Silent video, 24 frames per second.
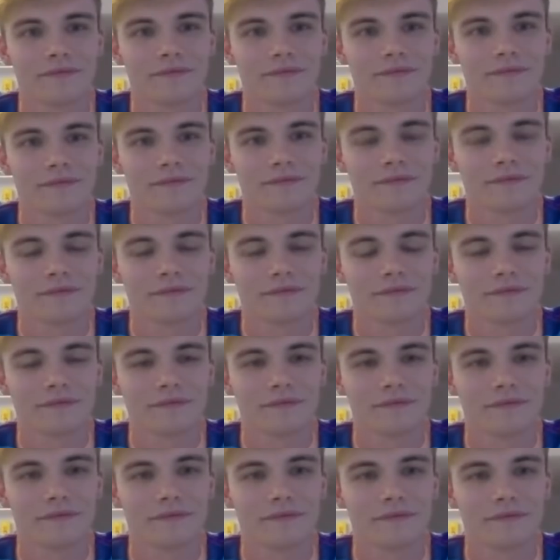
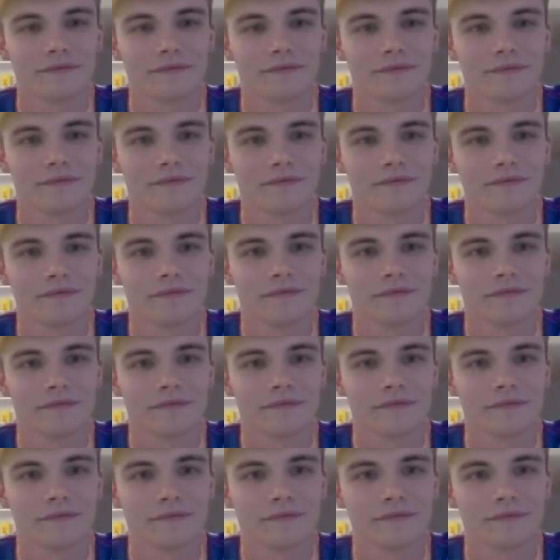
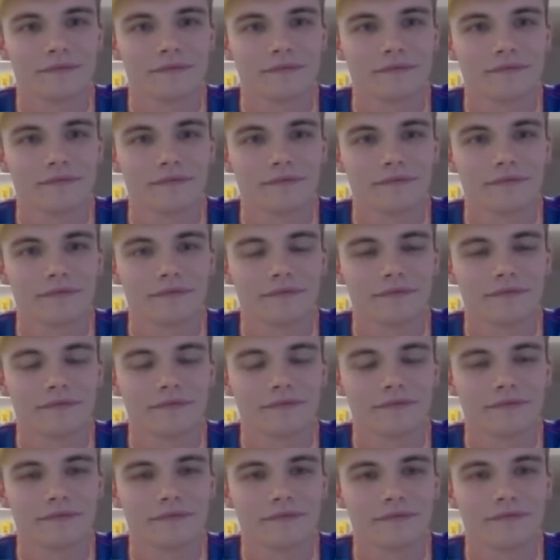
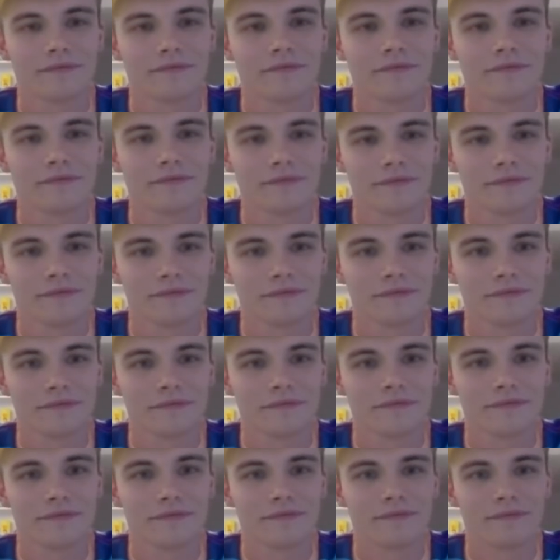
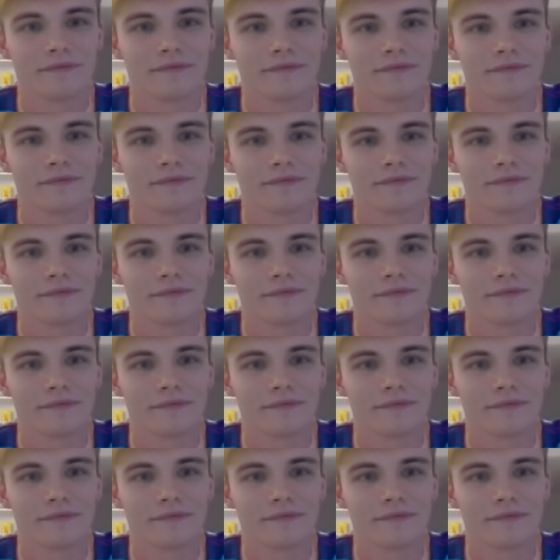(silent)